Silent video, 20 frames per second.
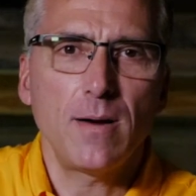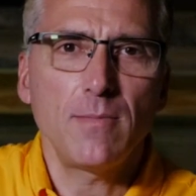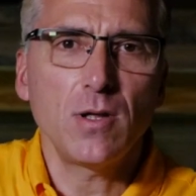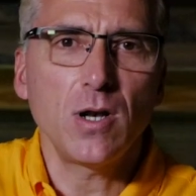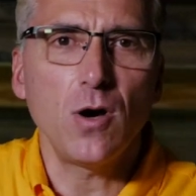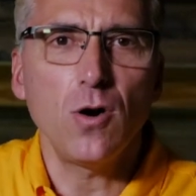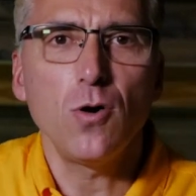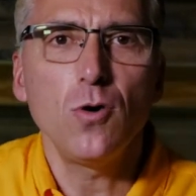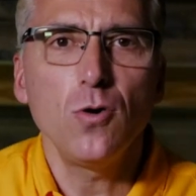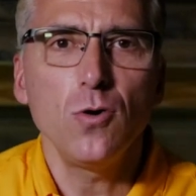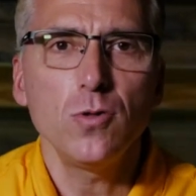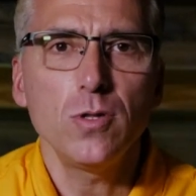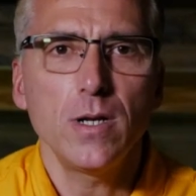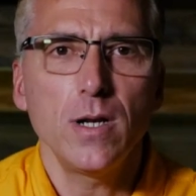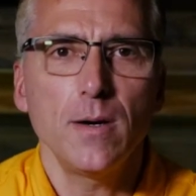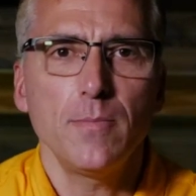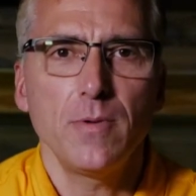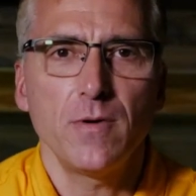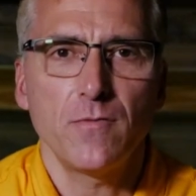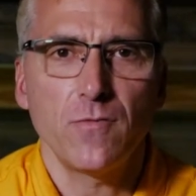I'm going to hold
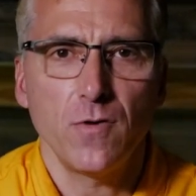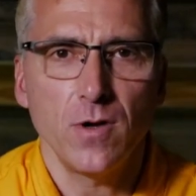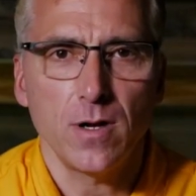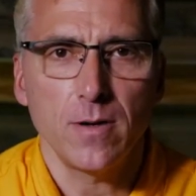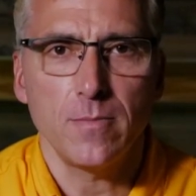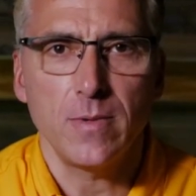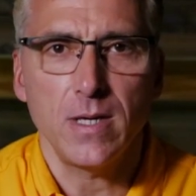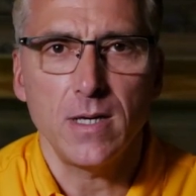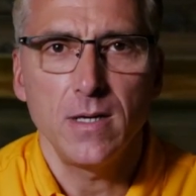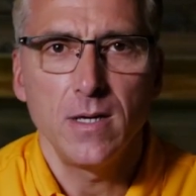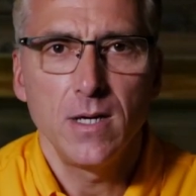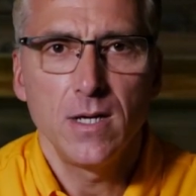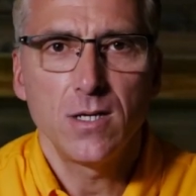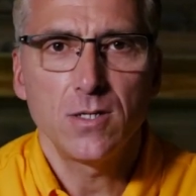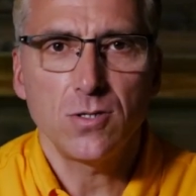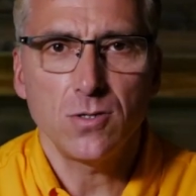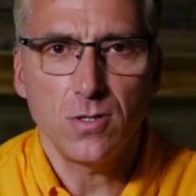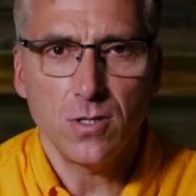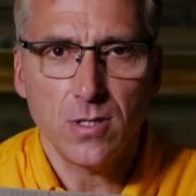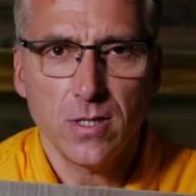it up in front of me
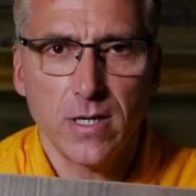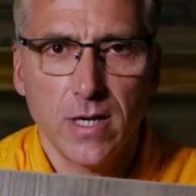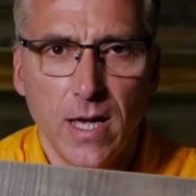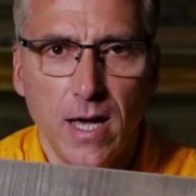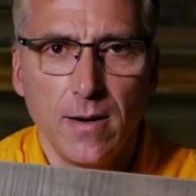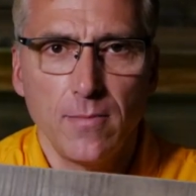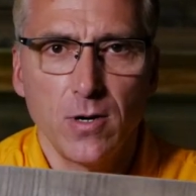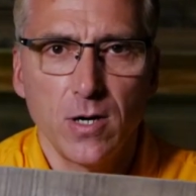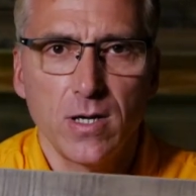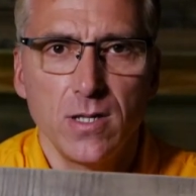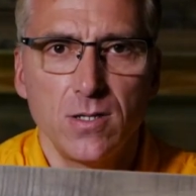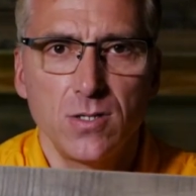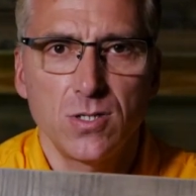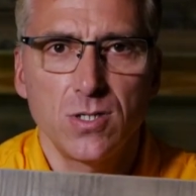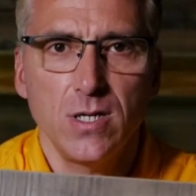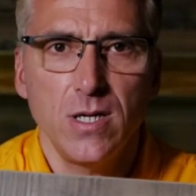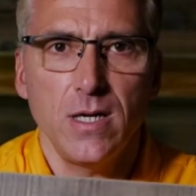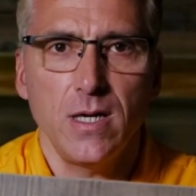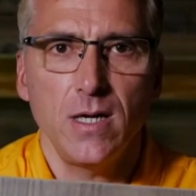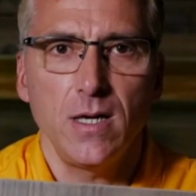so that the camera can
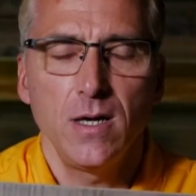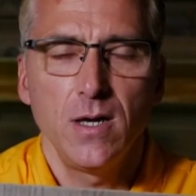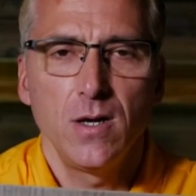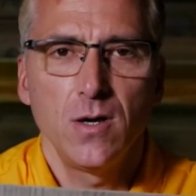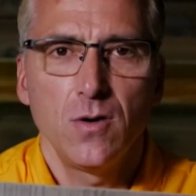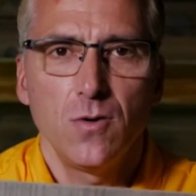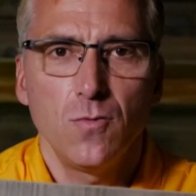see